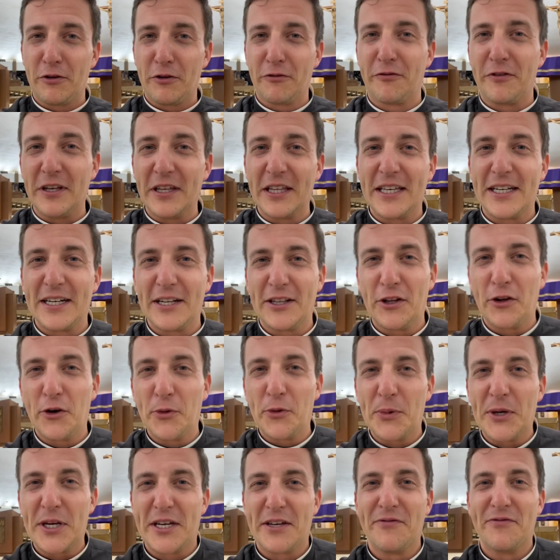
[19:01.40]
feeling a little
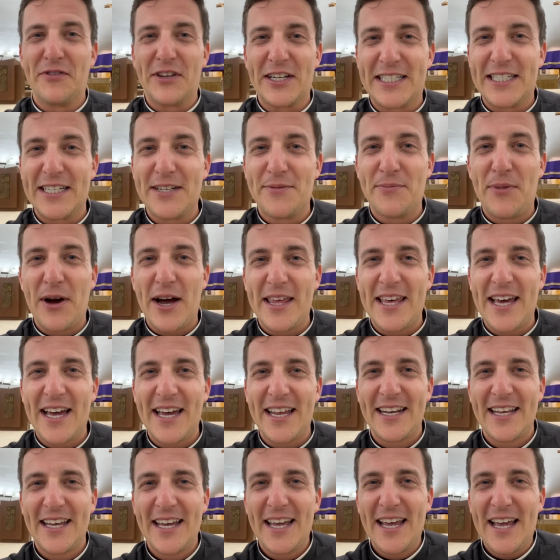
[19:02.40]
bit convicted by
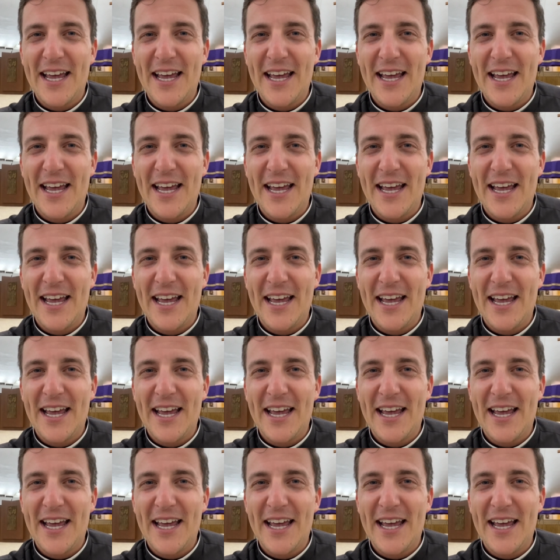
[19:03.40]
that,